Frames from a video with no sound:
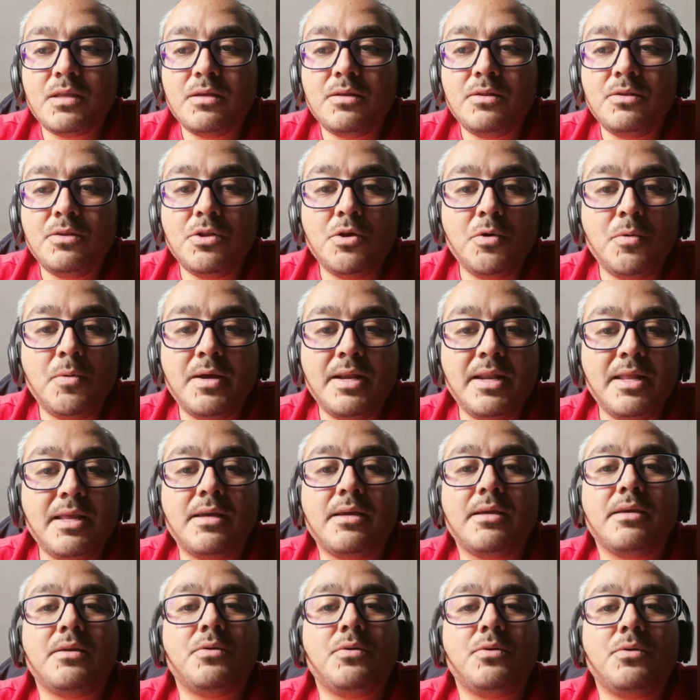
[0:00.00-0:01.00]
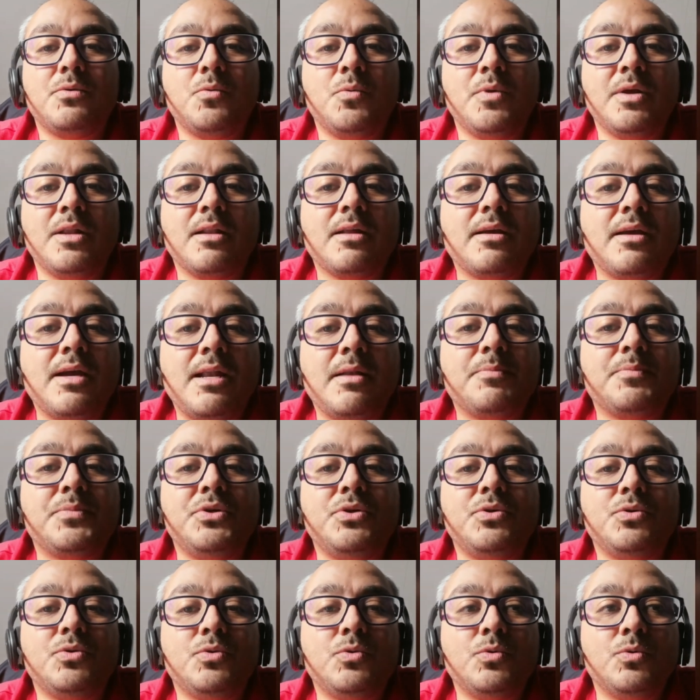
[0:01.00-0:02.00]
nobody will help
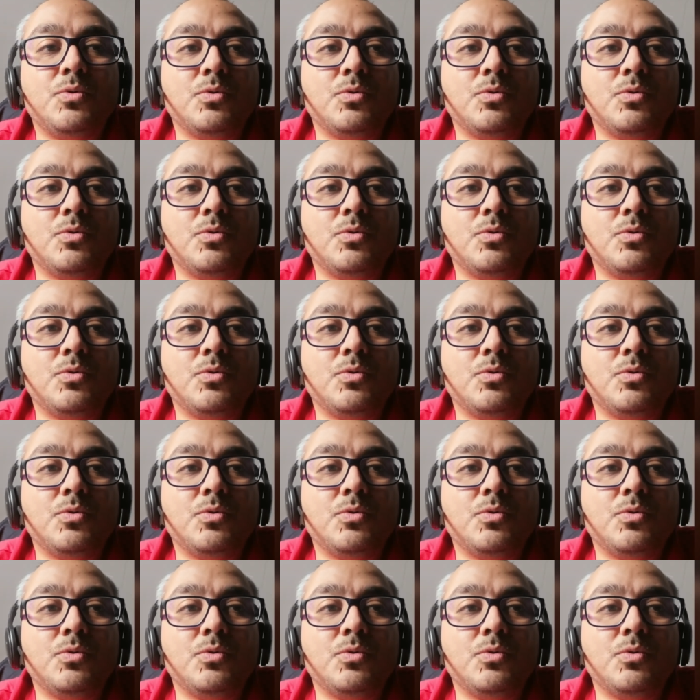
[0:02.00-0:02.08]
you